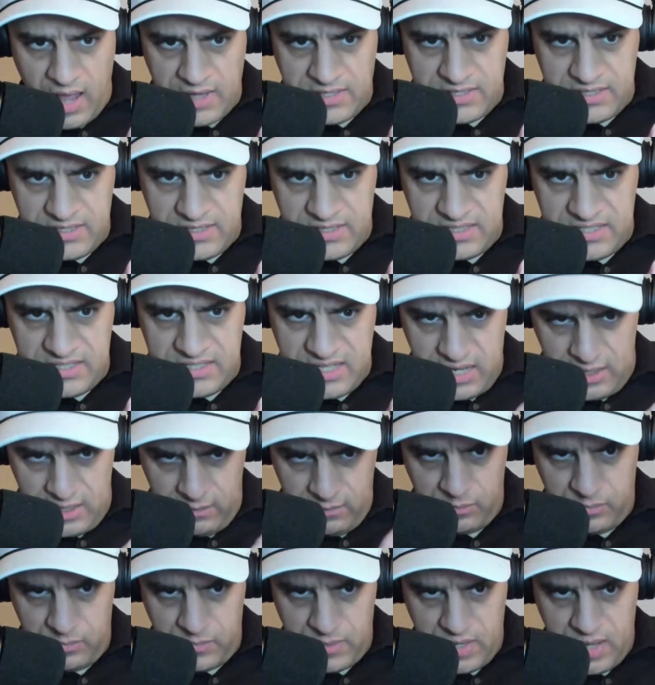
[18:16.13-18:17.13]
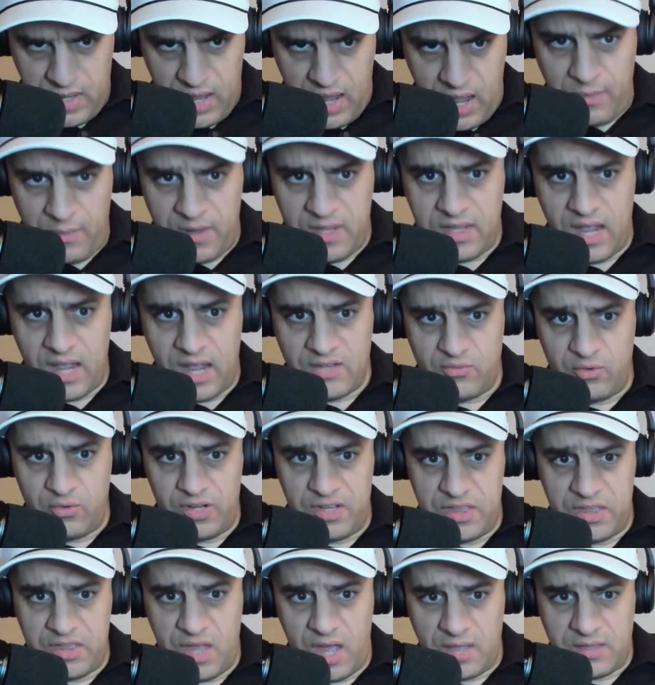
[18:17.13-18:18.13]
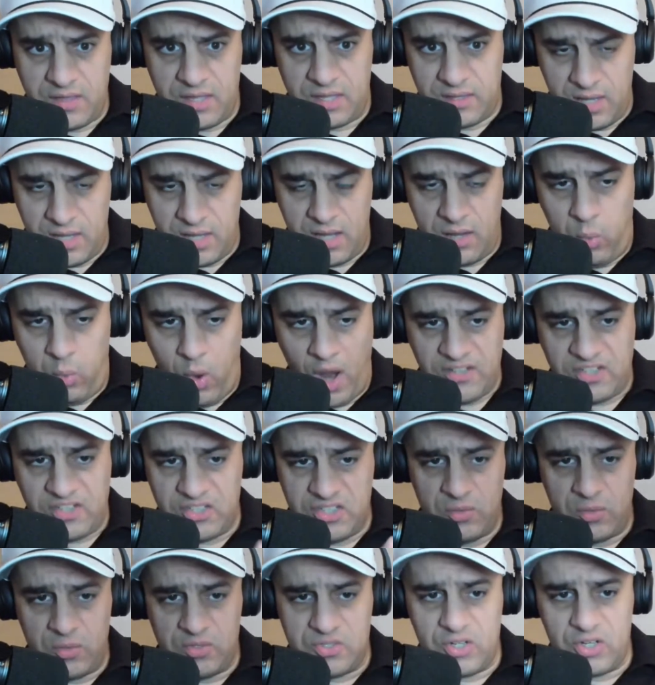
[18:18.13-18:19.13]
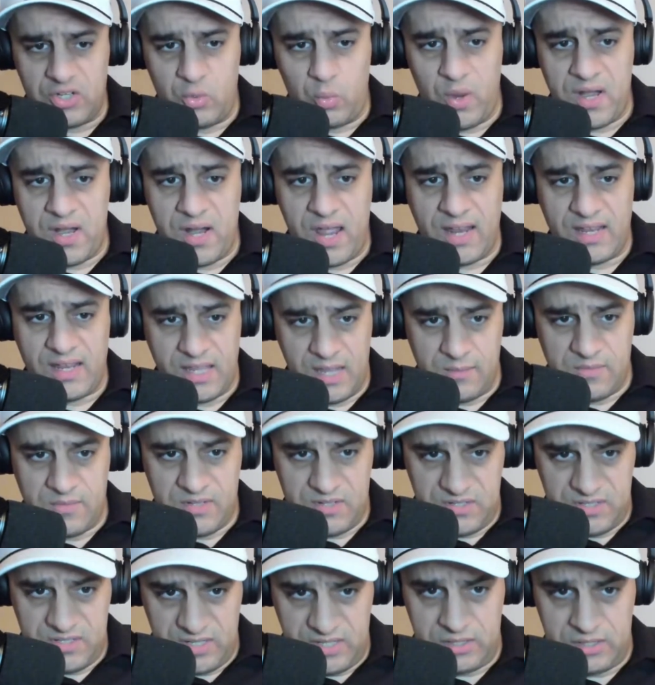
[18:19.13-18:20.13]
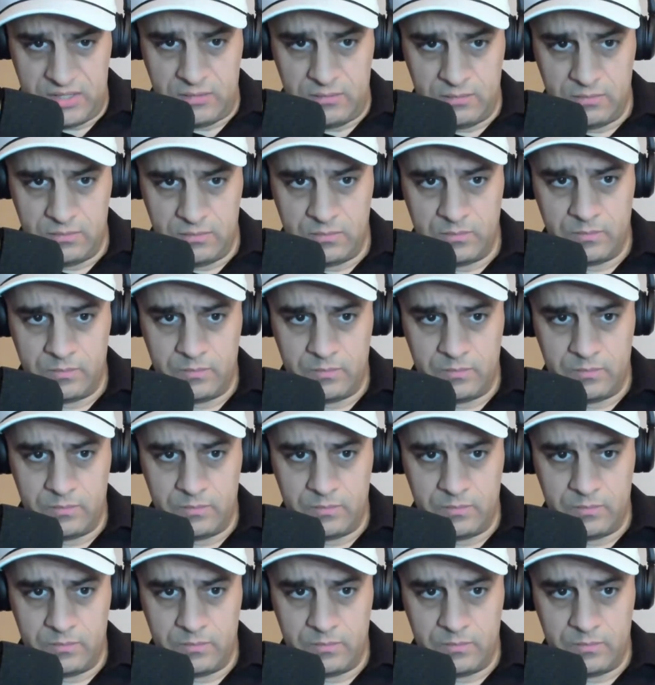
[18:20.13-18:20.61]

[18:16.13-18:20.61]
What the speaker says: I said this again. How many guys really thought that Washington was going to win 9 games this season?